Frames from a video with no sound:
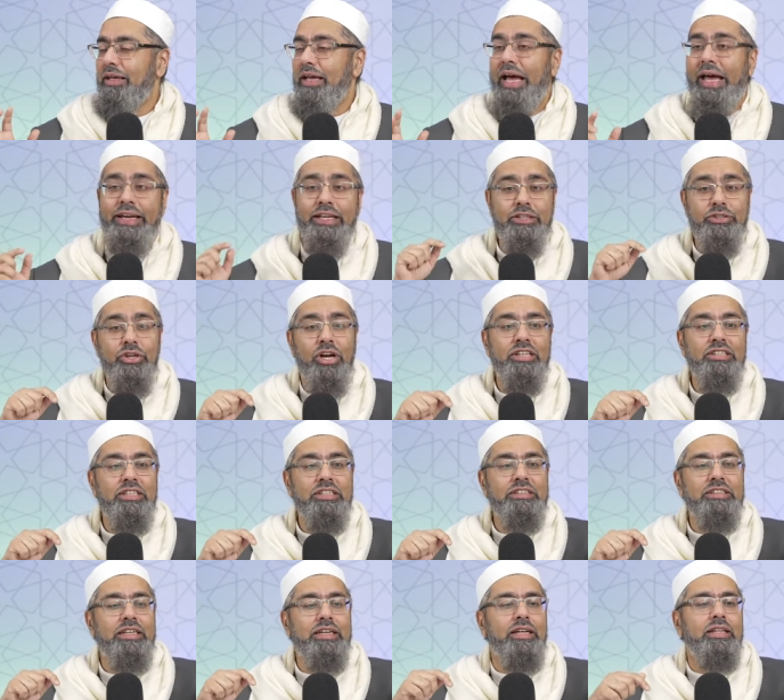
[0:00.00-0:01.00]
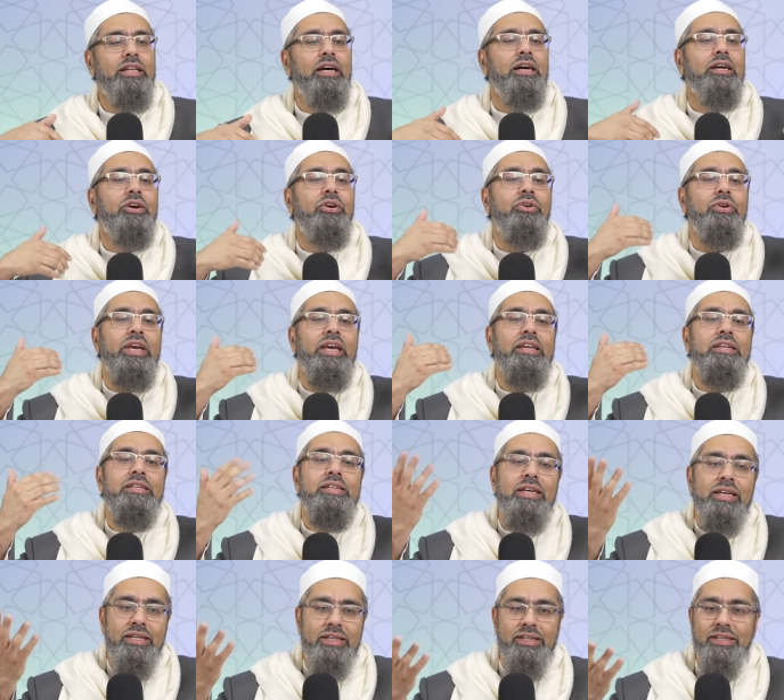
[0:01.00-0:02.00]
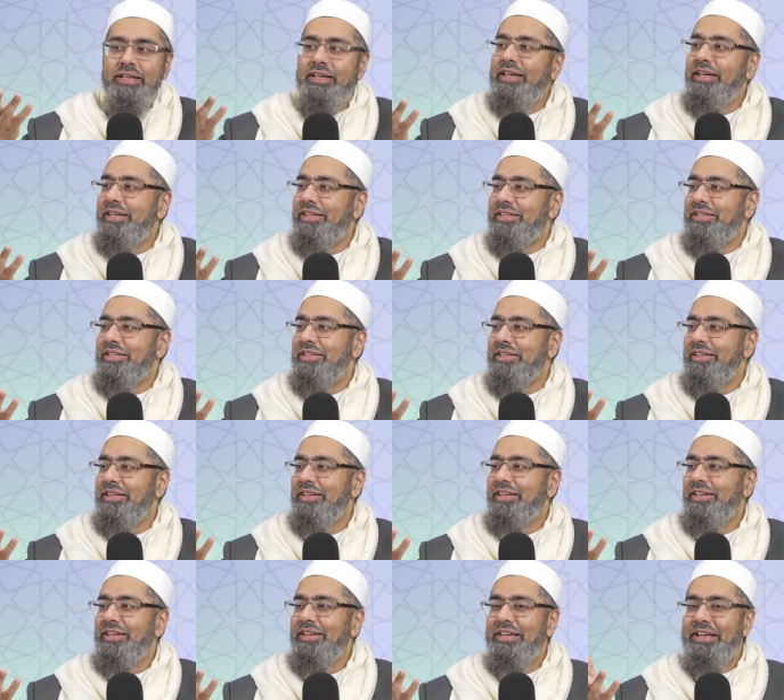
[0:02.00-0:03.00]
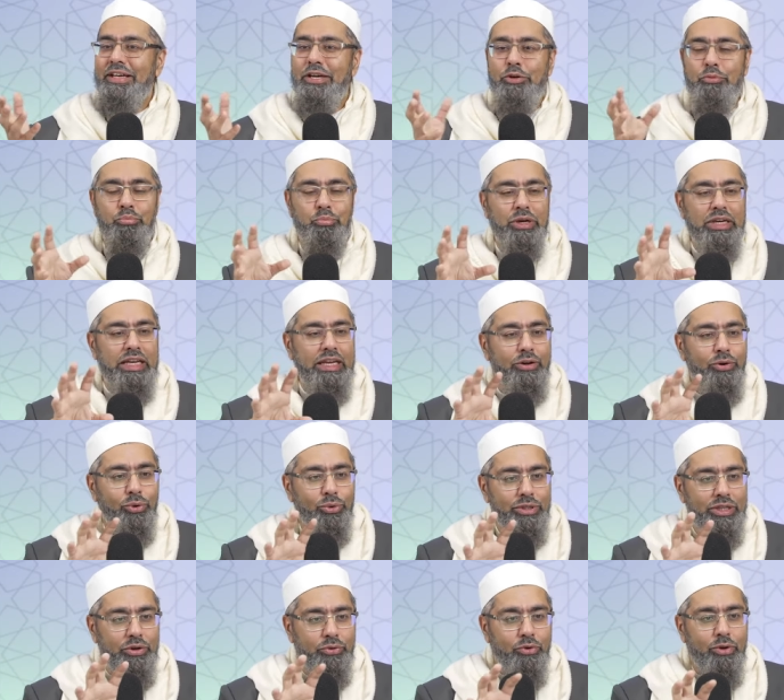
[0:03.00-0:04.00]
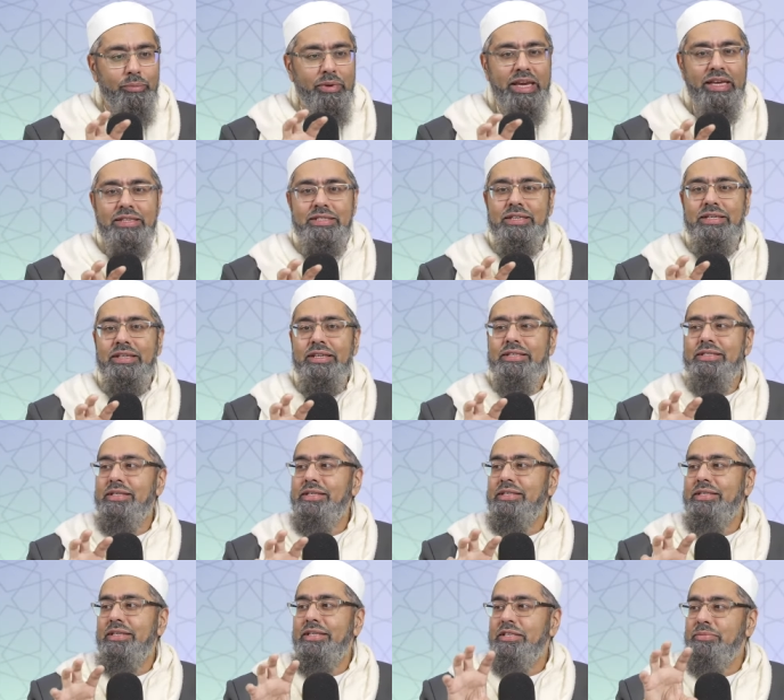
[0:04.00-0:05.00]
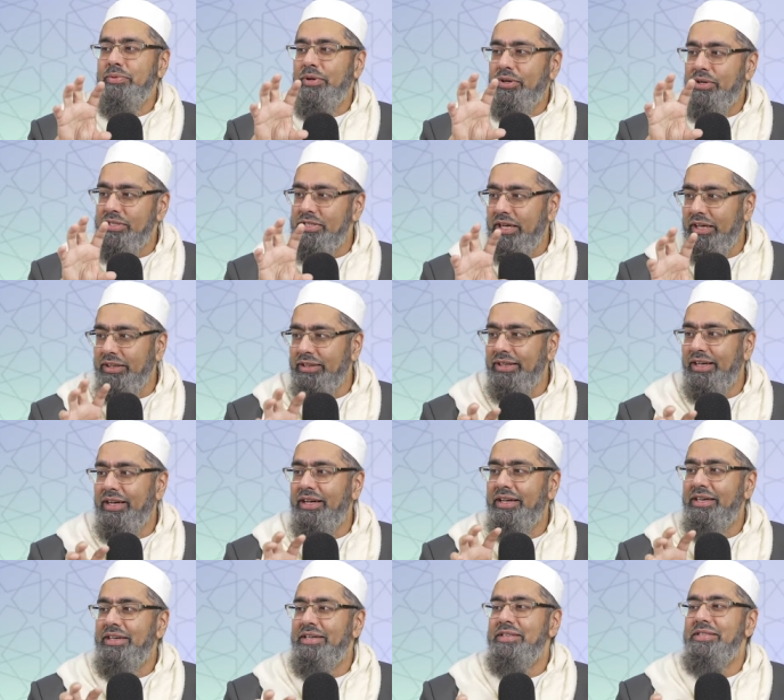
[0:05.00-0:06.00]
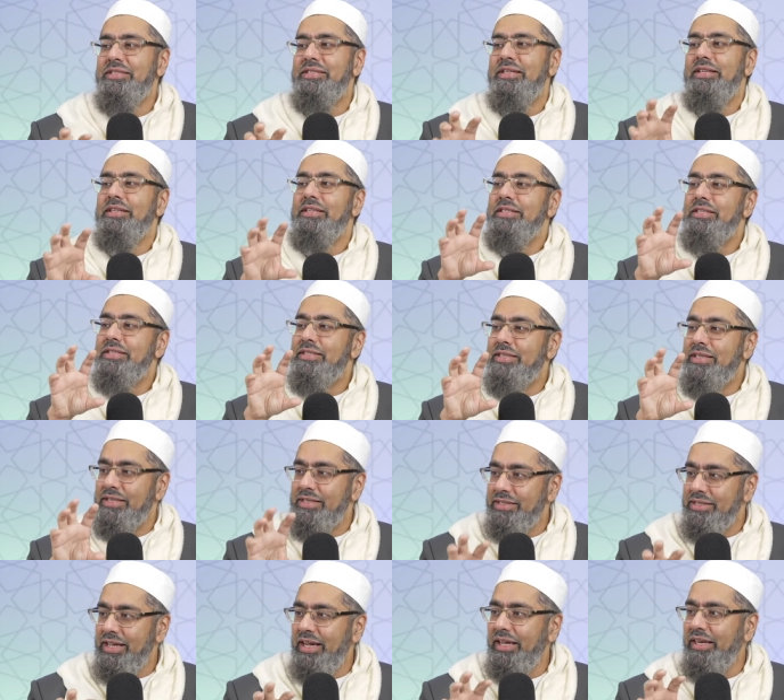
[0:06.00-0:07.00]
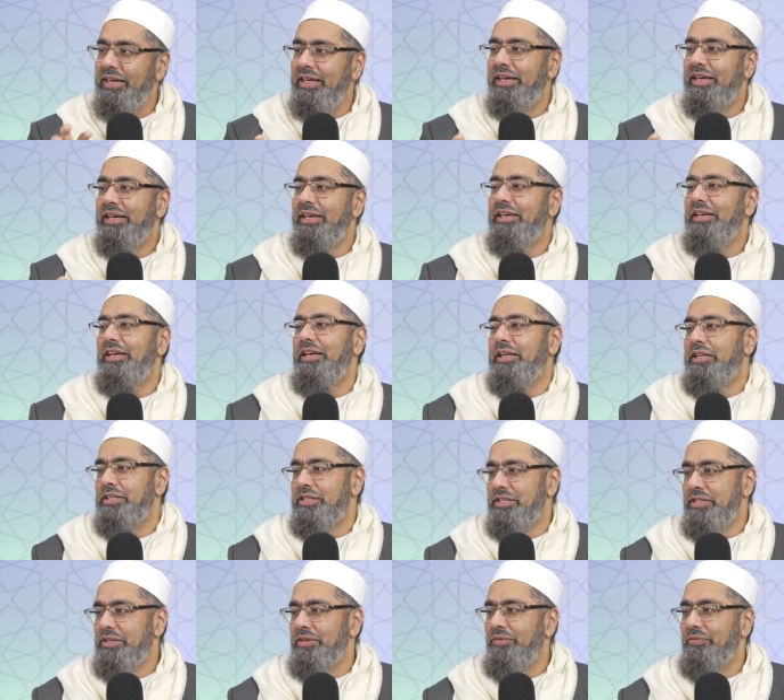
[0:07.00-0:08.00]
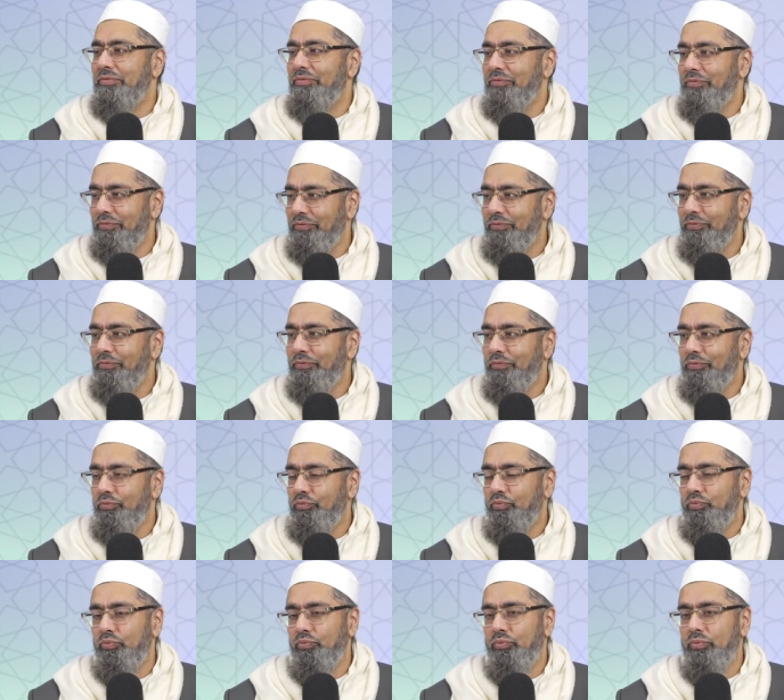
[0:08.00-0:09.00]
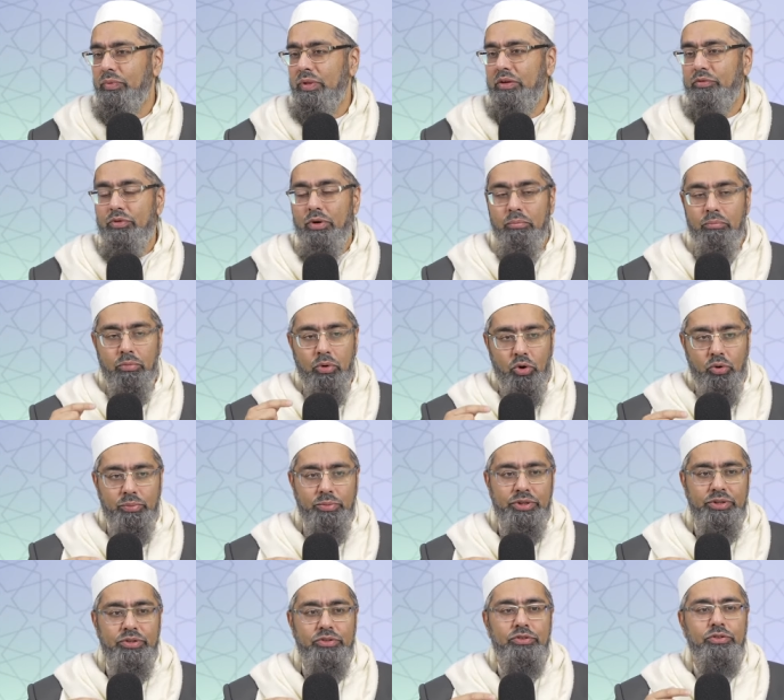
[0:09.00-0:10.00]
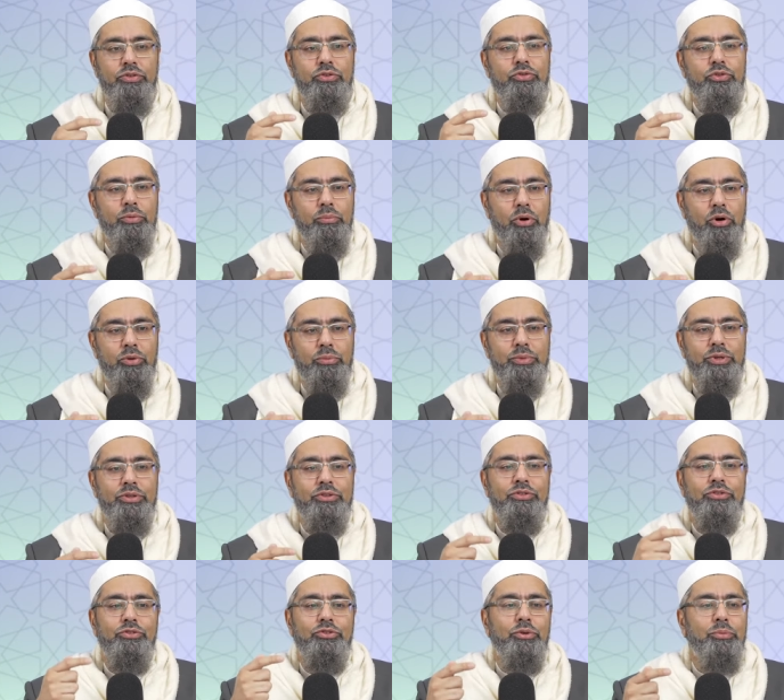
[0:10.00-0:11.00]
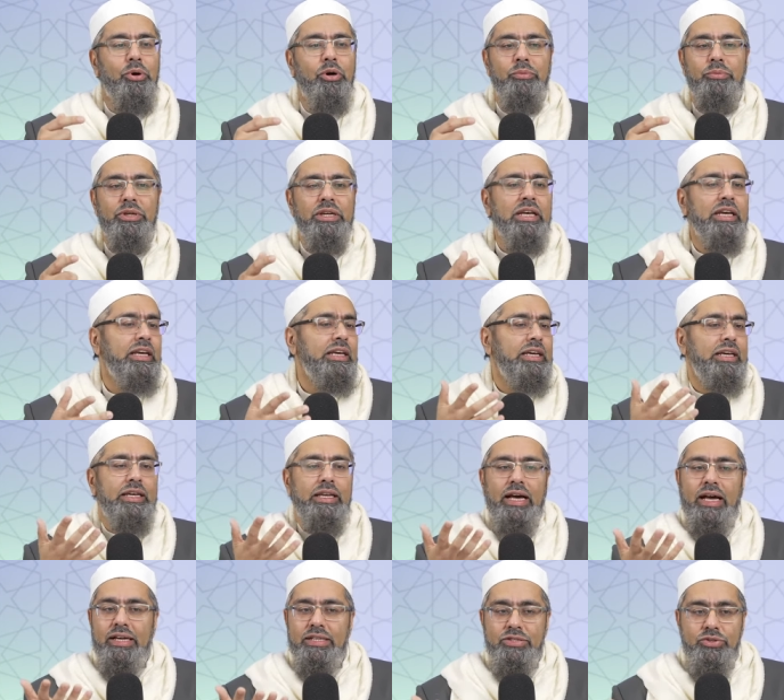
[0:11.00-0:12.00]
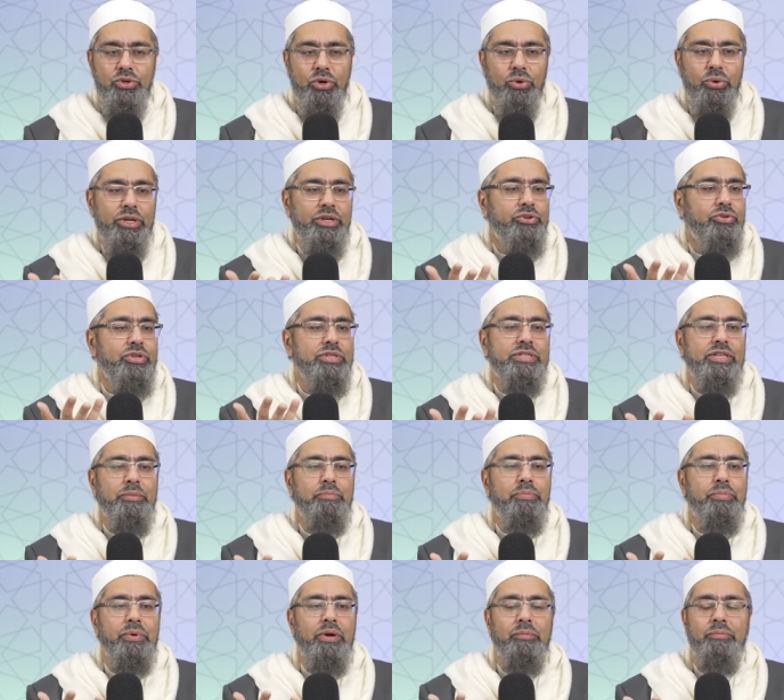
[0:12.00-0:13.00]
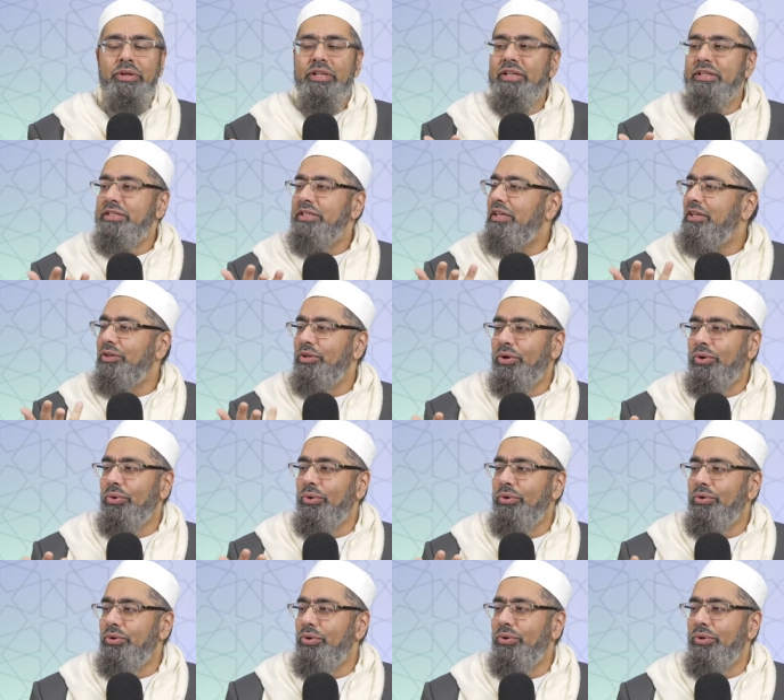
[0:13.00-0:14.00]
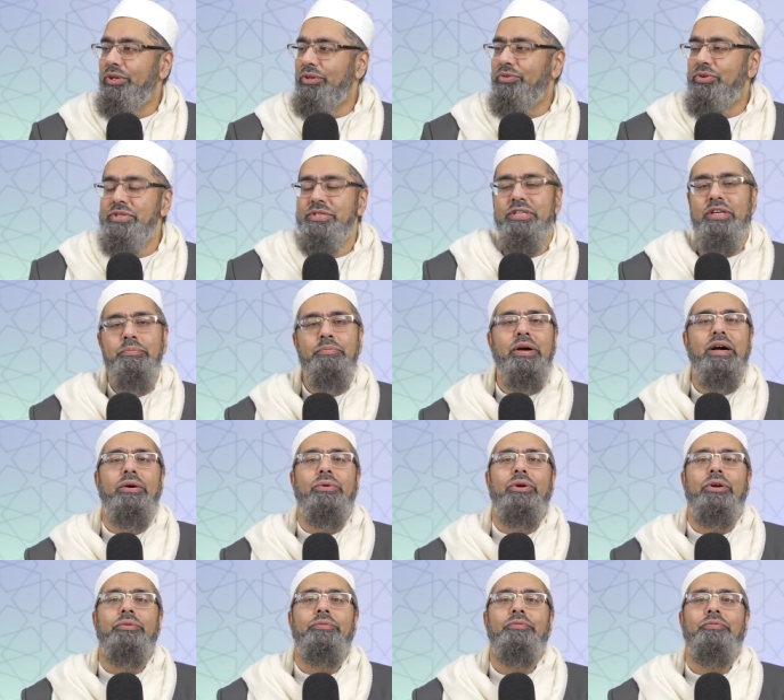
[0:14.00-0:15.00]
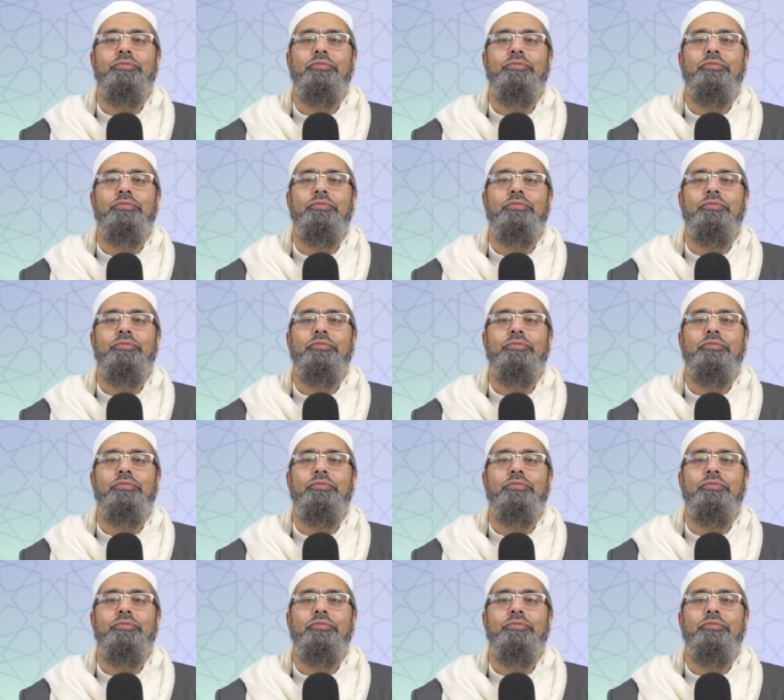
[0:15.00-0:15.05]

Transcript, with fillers: And it's not just that Allah created it, but it only remains in existence because Allah is sustaining it from moment to moment to moment. It has no intrinsic ability, no, no intrinsic power.